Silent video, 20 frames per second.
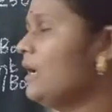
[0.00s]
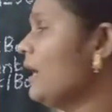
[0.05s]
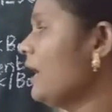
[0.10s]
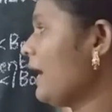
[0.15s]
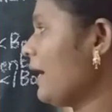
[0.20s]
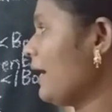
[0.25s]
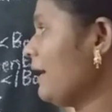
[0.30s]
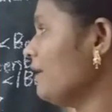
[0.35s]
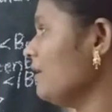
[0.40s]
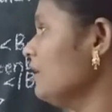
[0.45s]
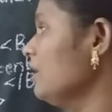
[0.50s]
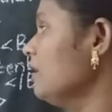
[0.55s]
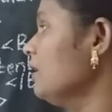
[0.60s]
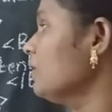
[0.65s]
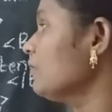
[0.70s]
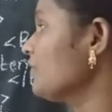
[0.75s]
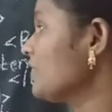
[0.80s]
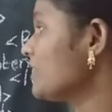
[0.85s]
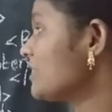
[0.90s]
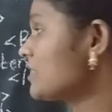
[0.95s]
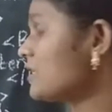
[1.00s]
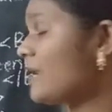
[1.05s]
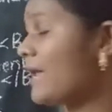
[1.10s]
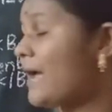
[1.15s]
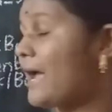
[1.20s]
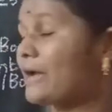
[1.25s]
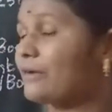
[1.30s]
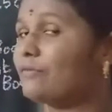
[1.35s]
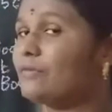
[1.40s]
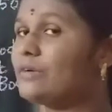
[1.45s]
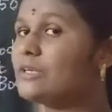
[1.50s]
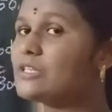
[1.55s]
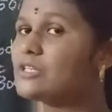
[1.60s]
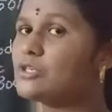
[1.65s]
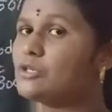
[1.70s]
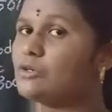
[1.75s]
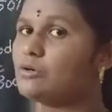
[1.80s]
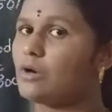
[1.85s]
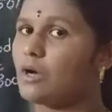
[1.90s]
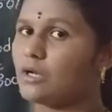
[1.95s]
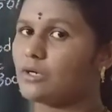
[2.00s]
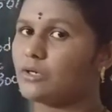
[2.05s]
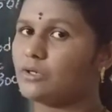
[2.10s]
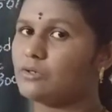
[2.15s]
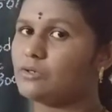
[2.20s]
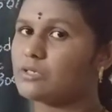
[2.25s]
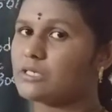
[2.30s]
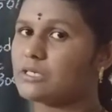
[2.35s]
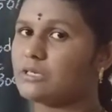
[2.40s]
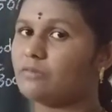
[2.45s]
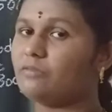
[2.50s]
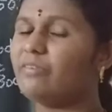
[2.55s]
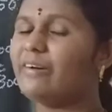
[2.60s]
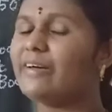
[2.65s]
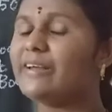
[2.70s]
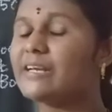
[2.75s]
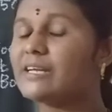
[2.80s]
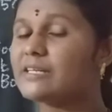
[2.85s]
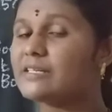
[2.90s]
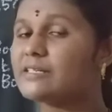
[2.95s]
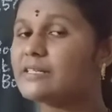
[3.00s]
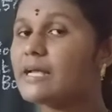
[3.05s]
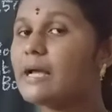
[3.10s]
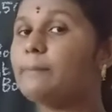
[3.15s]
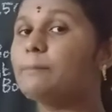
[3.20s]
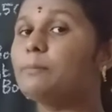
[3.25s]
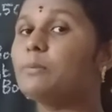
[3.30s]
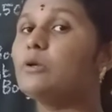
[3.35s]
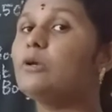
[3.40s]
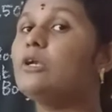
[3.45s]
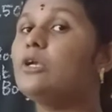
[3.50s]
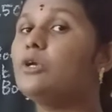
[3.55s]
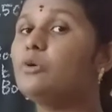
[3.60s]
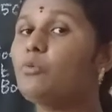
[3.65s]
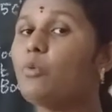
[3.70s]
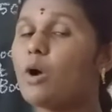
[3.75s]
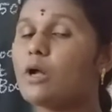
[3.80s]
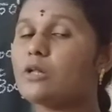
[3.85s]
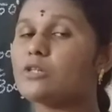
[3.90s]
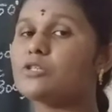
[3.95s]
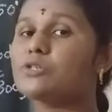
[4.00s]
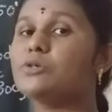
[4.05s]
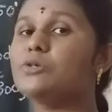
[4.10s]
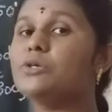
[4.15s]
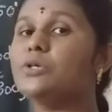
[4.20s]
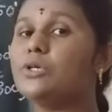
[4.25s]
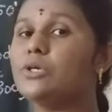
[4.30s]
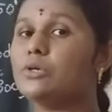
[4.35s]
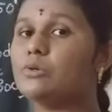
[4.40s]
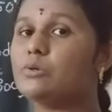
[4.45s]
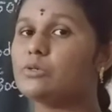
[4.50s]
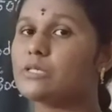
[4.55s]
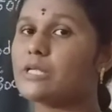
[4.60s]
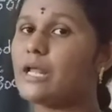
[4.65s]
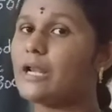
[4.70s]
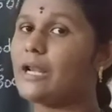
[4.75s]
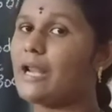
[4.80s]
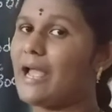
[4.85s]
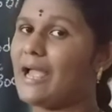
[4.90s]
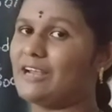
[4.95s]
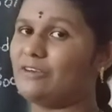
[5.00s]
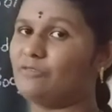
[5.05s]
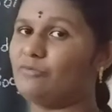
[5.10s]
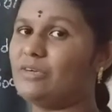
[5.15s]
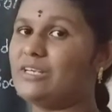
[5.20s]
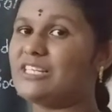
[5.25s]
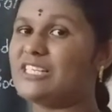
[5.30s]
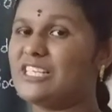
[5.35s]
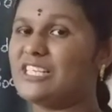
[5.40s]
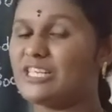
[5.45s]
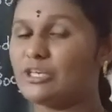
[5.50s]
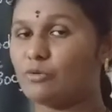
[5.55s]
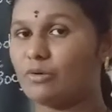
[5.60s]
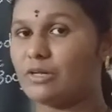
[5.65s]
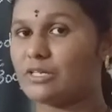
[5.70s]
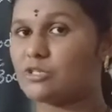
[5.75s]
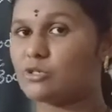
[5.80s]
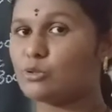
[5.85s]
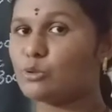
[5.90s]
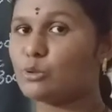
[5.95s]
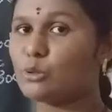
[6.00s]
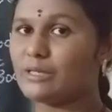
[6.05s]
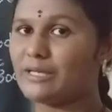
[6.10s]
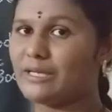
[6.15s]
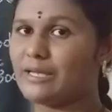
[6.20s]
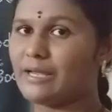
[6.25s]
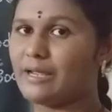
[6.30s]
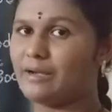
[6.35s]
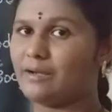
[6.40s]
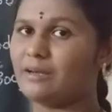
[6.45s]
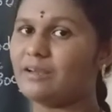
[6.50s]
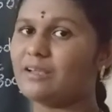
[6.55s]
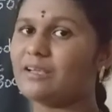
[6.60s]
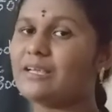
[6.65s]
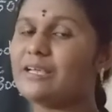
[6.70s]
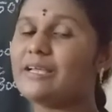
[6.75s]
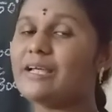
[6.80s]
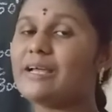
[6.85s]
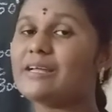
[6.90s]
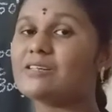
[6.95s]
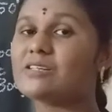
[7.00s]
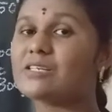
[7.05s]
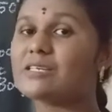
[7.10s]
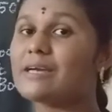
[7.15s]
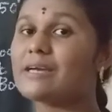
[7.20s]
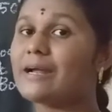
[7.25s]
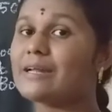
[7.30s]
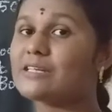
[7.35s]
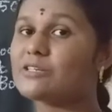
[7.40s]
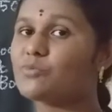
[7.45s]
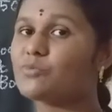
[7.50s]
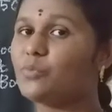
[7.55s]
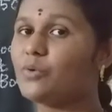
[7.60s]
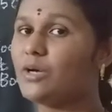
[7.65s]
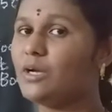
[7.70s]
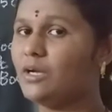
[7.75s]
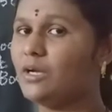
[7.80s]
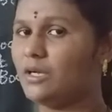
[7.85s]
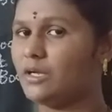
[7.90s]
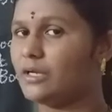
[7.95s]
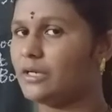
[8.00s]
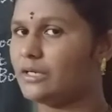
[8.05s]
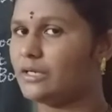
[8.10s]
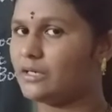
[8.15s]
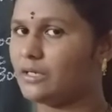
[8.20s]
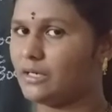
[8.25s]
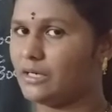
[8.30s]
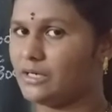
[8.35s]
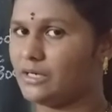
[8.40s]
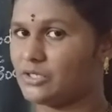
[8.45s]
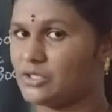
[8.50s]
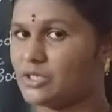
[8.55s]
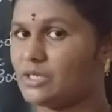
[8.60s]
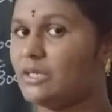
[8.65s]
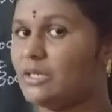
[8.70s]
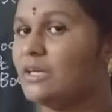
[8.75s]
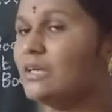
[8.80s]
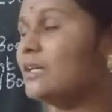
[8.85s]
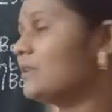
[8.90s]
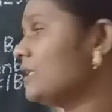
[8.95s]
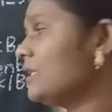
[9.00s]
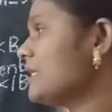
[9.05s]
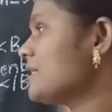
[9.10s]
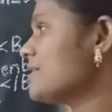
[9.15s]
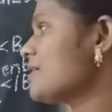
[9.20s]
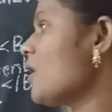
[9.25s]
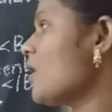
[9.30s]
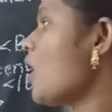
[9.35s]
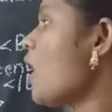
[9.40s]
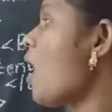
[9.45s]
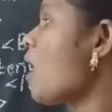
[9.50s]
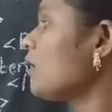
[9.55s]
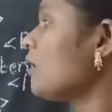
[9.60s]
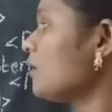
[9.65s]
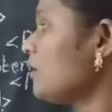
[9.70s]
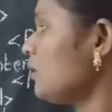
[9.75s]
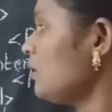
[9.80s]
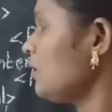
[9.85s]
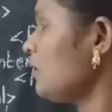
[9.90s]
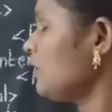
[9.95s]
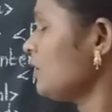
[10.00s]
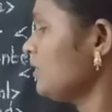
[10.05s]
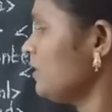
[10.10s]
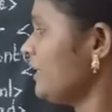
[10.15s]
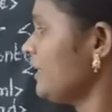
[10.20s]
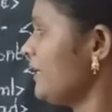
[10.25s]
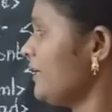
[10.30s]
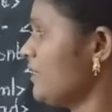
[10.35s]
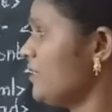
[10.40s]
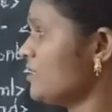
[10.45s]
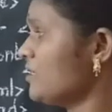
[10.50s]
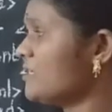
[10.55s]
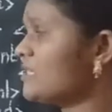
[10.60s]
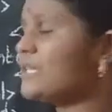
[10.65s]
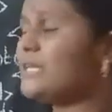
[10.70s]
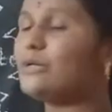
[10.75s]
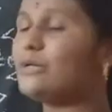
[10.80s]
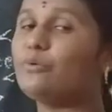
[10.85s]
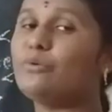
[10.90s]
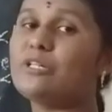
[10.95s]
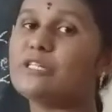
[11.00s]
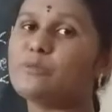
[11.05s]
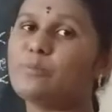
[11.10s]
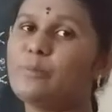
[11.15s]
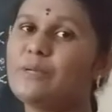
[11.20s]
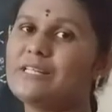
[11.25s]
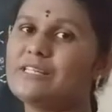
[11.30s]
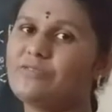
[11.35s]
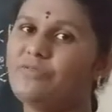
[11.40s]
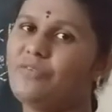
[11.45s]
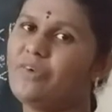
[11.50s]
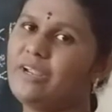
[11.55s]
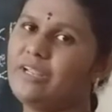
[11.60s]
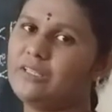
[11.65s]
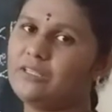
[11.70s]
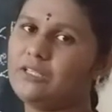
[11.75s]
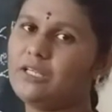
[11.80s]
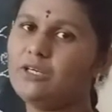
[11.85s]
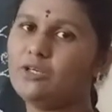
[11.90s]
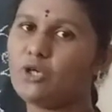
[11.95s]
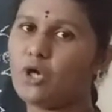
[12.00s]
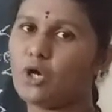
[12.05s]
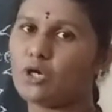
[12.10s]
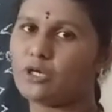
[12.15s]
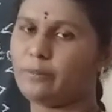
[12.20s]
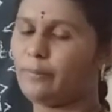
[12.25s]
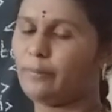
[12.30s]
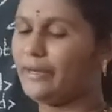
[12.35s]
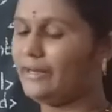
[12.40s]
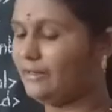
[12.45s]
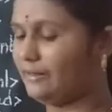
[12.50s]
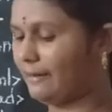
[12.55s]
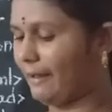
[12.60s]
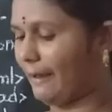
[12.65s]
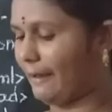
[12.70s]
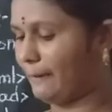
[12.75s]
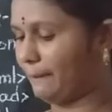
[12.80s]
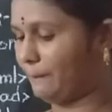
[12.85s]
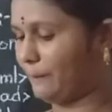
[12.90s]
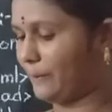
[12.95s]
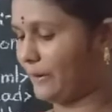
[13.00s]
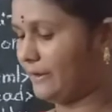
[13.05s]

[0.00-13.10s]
and which language you are using. For example, you want to use a language equals to EN. EN stands for English. These are things it will specify in the document type.